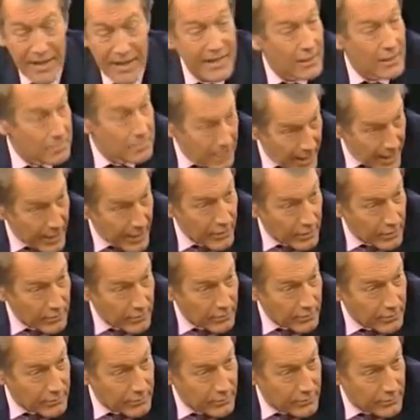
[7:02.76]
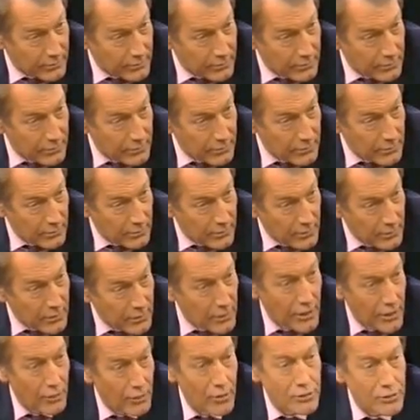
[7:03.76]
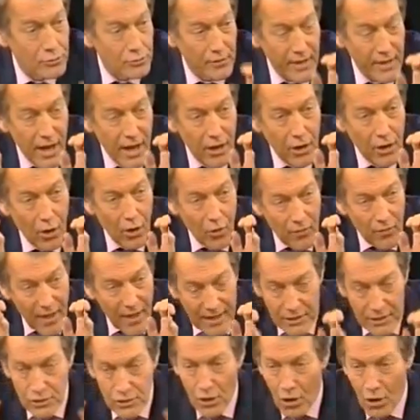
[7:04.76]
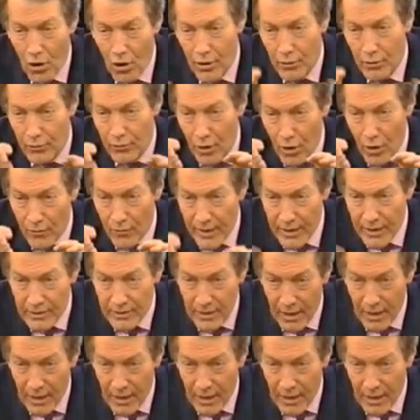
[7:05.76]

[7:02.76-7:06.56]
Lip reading: to make it better? In other words, without all that talk and all